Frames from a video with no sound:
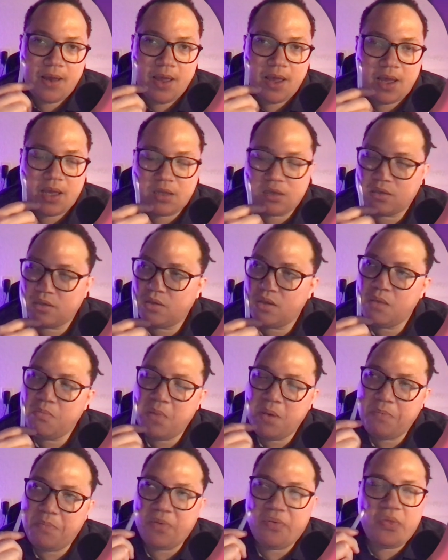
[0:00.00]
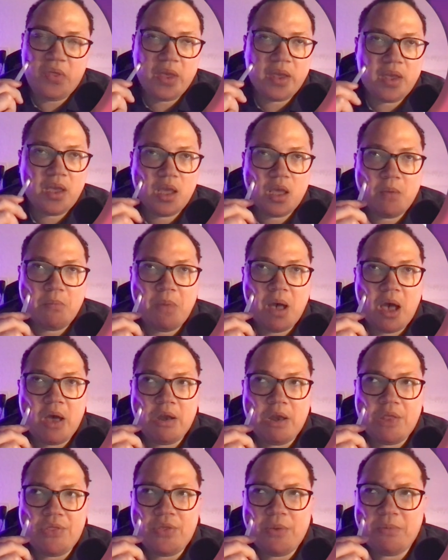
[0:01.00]
And so they might be thinking about
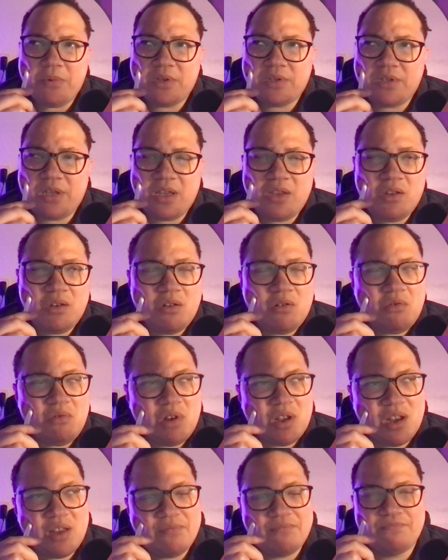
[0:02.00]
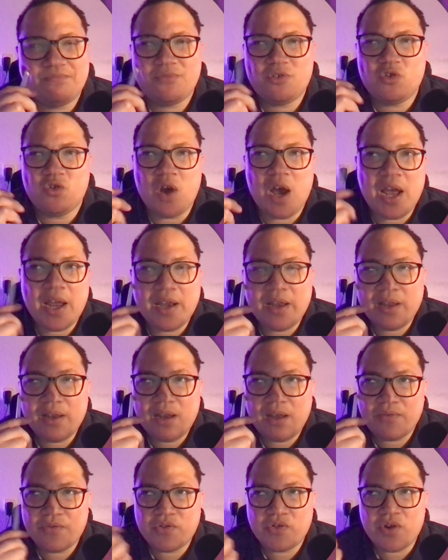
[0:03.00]
it, and they may say, you know what, I've tried it
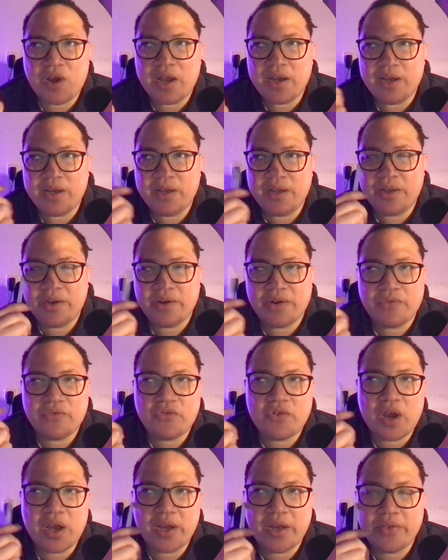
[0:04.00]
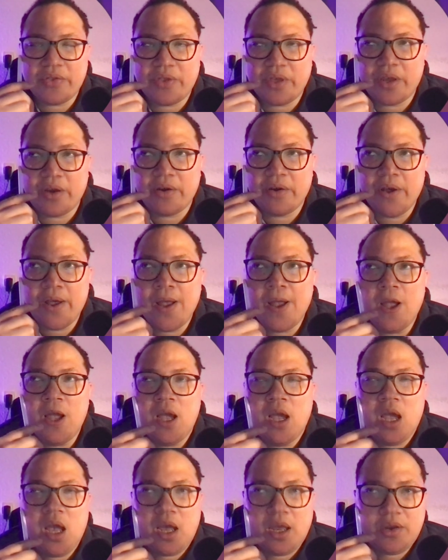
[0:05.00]
here, I've tried it there.
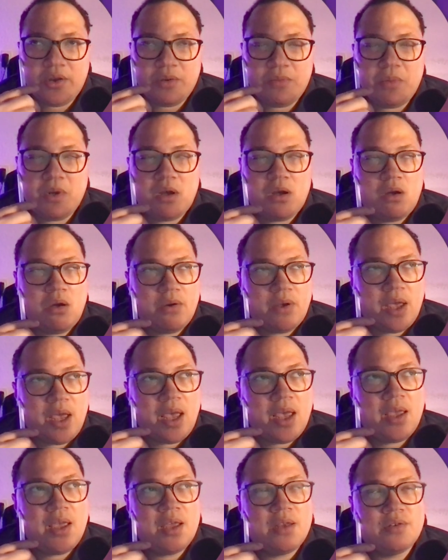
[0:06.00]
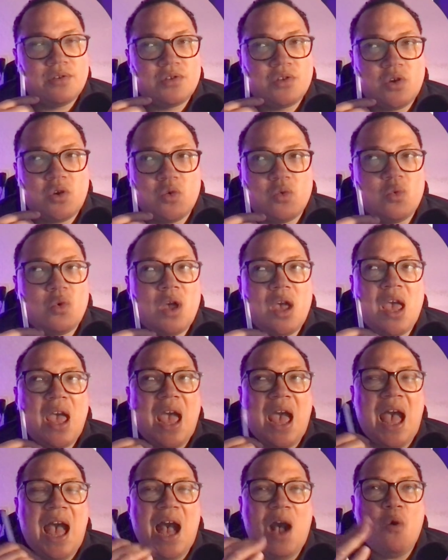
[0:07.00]
And you'd be, okay, and so
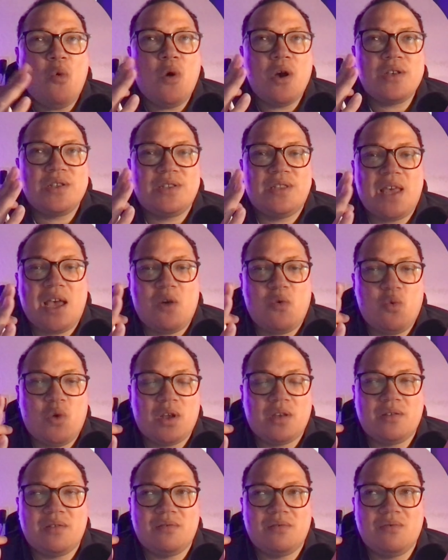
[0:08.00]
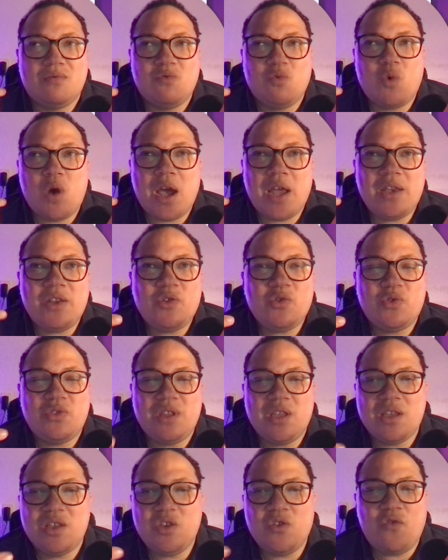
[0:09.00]
how was that? Why do you
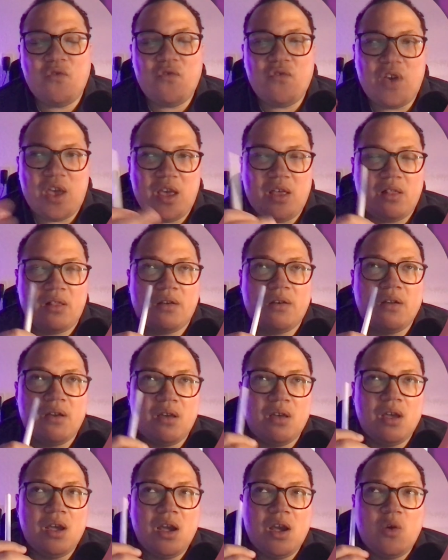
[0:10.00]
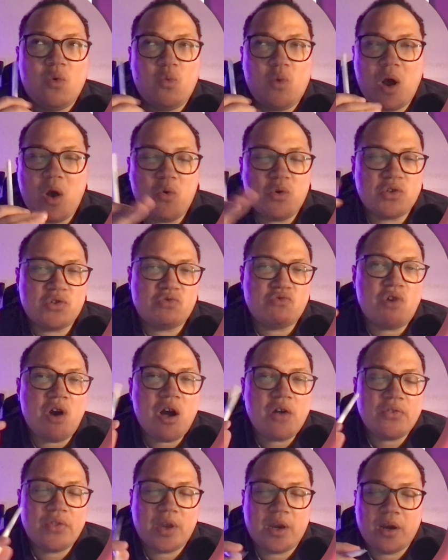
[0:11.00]
think you failed? What was
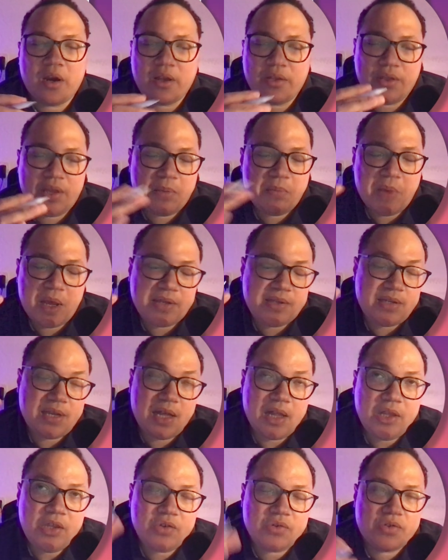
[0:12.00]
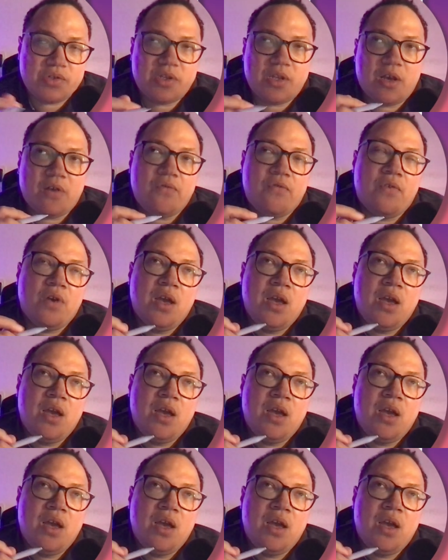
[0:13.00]
wrong there? And they might tell you stuff.